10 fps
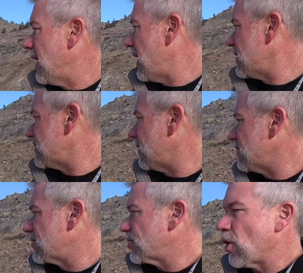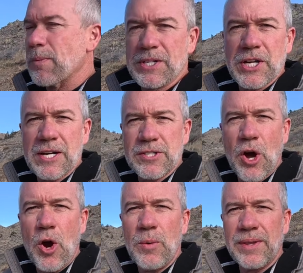has done so much. I
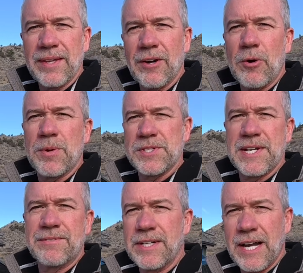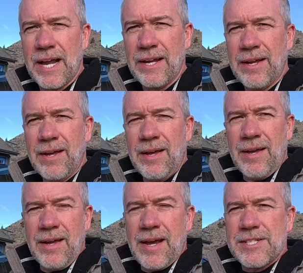tow with it almost every day.
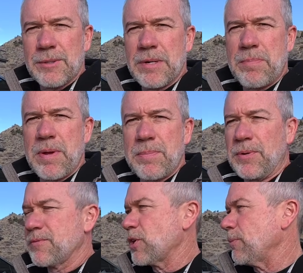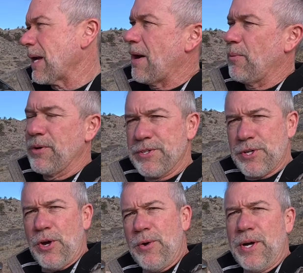And so many people have told me, I wouldn't
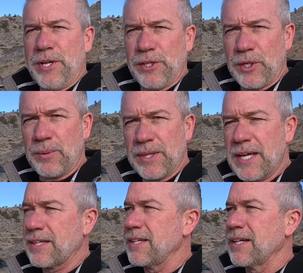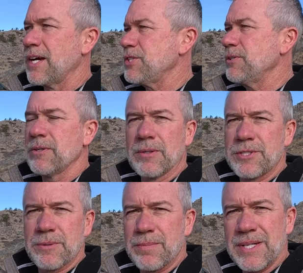tow anything with that thing. Guys, you don't know
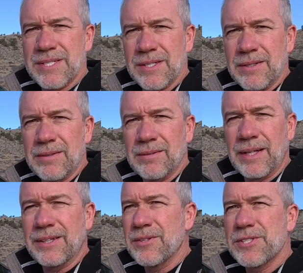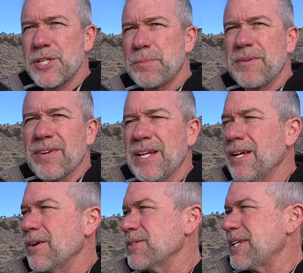what you're missing. Like those stupid
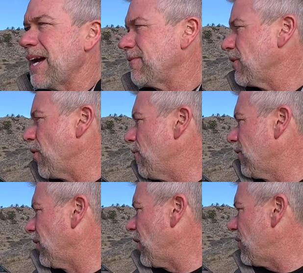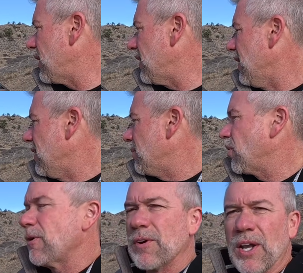videos, yeah, if you overload it,
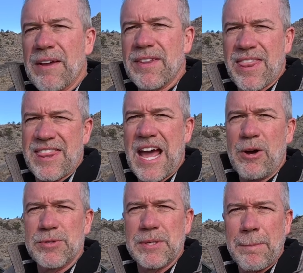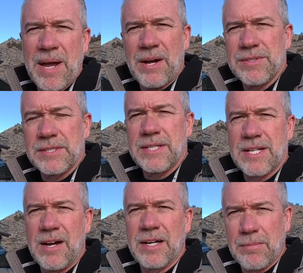put over 11,000 pounds on the
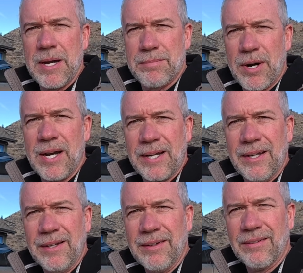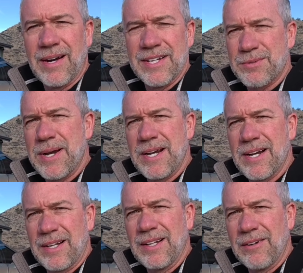tongue, it might break, right? It's
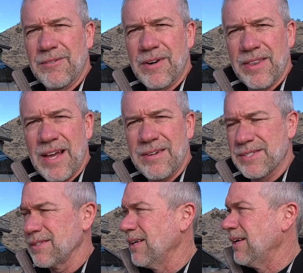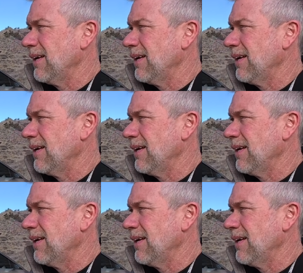rated at a little over 1,000.